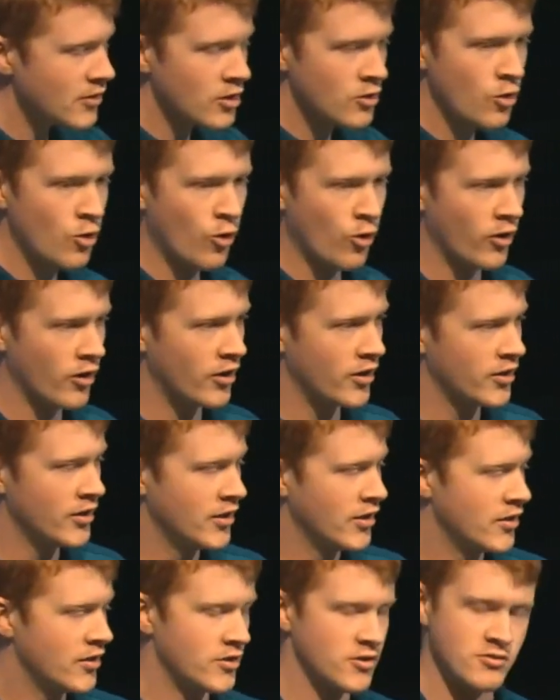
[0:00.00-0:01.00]
or
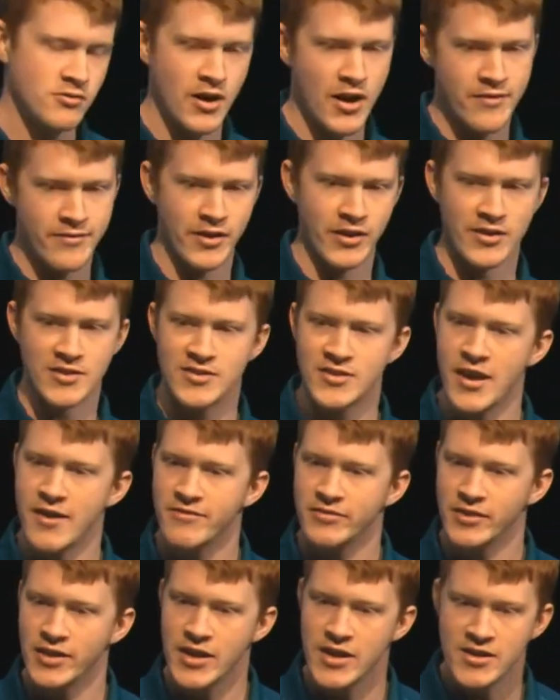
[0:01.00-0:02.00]
driving
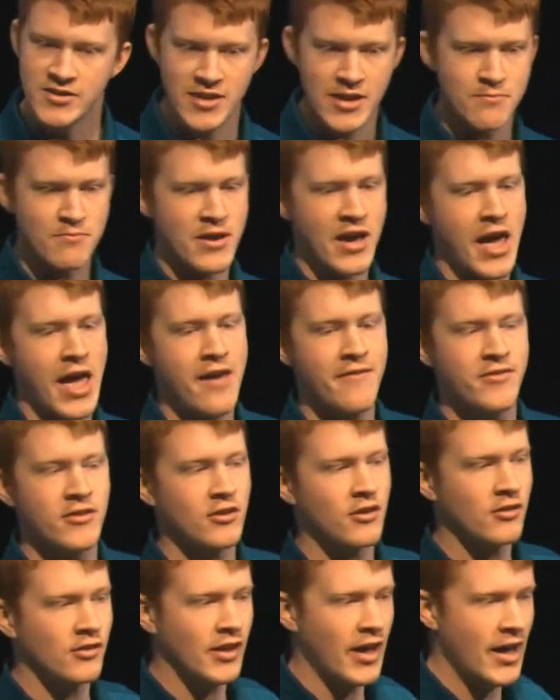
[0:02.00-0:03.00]
safely is a behavioral